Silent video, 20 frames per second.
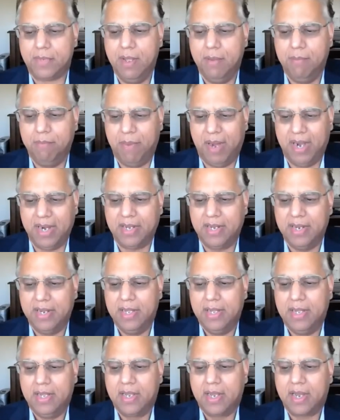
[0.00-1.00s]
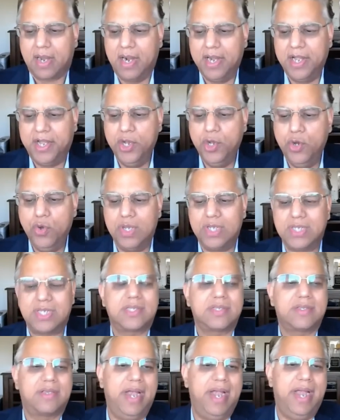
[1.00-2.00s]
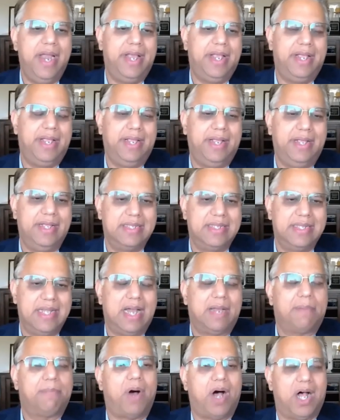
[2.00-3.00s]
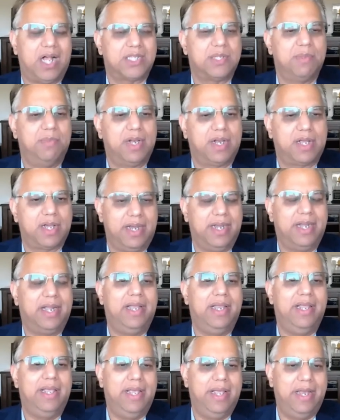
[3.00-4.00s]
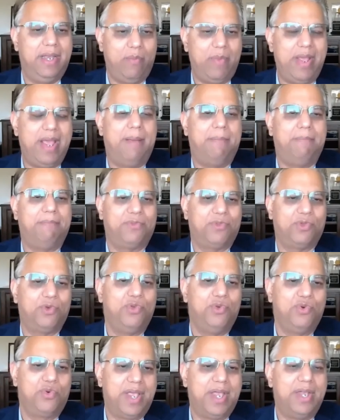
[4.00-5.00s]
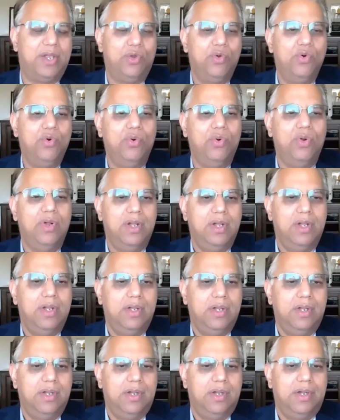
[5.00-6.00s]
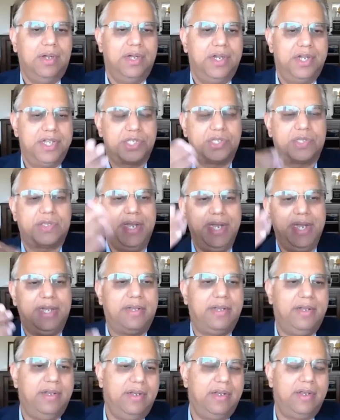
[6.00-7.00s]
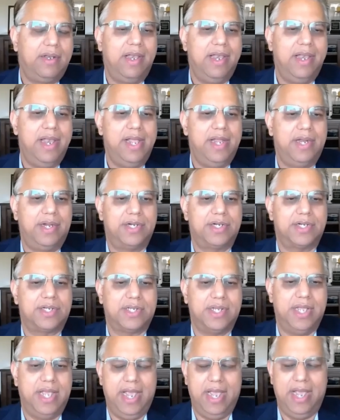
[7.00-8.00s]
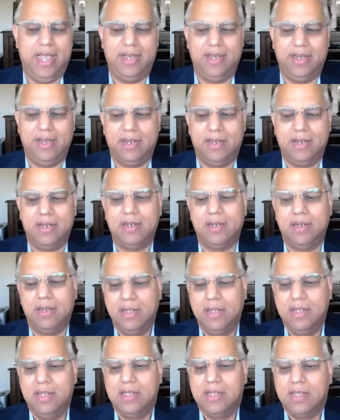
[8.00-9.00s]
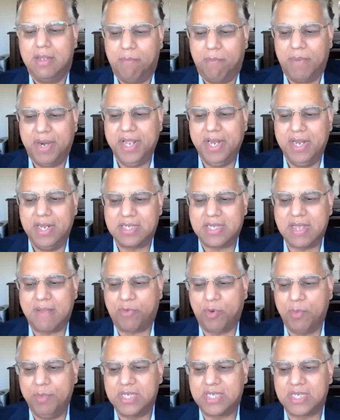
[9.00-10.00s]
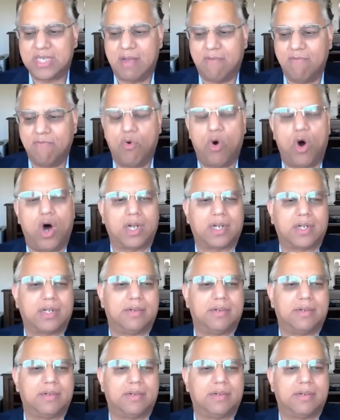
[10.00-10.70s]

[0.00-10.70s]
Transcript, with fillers: But continuous grading is not possible currently in WAM. So you can do discrete layers and materials have to be somewhat